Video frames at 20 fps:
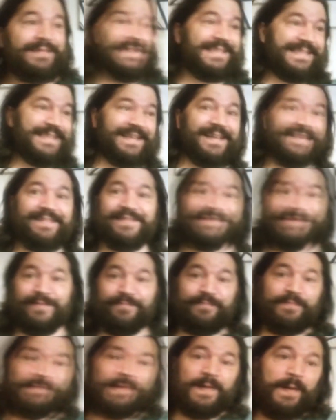We're just like
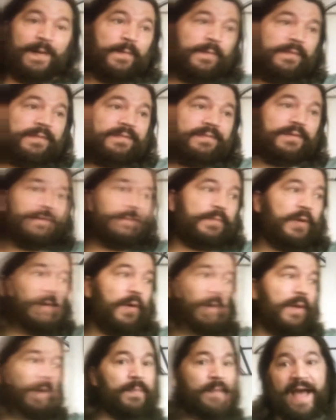kind of
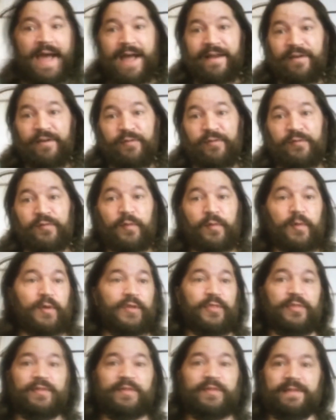going back and
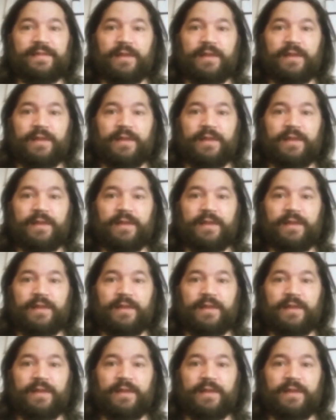forth,